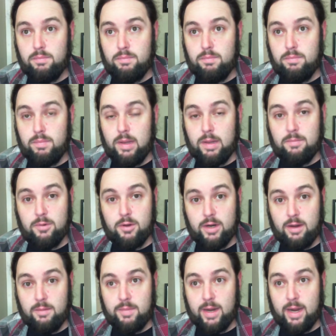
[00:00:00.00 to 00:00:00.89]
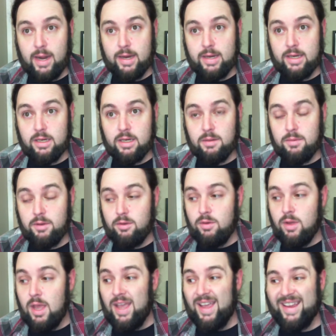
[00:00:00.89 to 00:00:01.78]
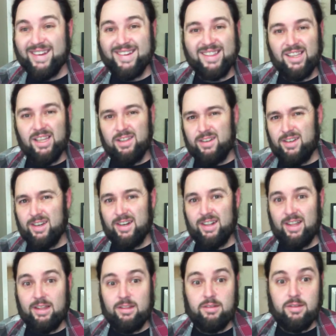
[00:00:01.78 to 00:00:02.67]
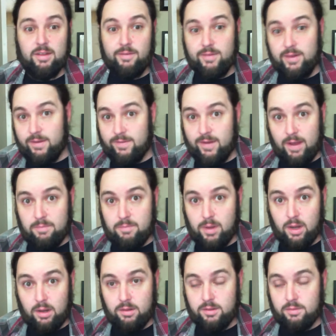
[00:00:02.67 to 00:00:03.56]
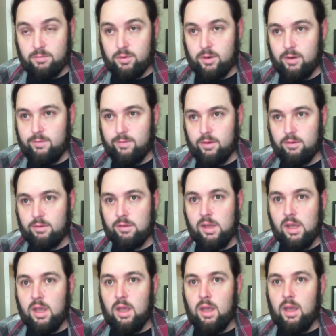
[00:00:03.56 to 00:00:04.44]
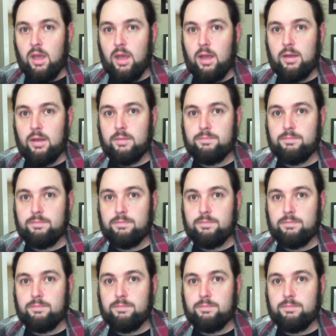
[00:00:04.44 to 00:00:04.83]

Being put out by IDW. It's listed at like $75 in previews.